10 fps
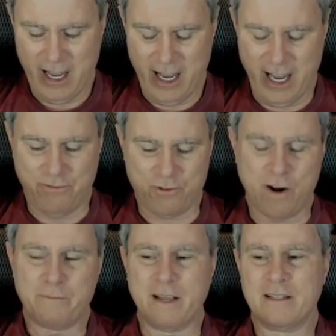If
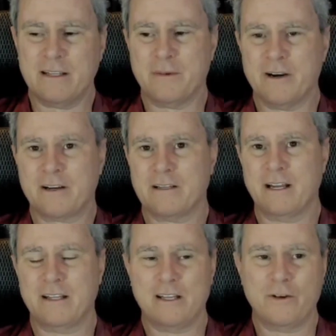Trump and the
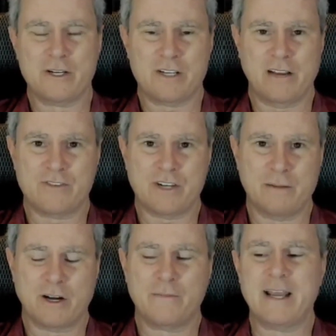USAF
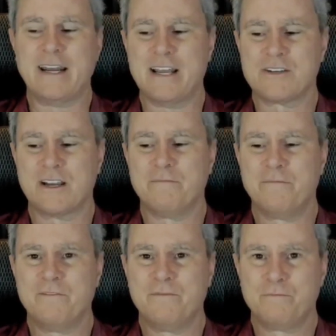Cyber Command has
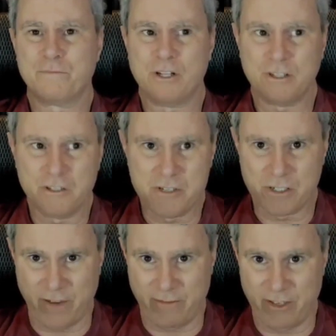
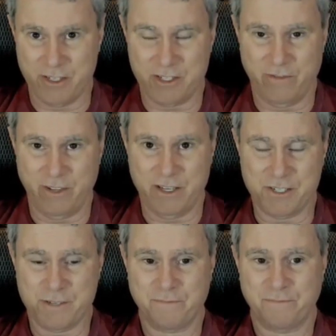conclusive evidence of this,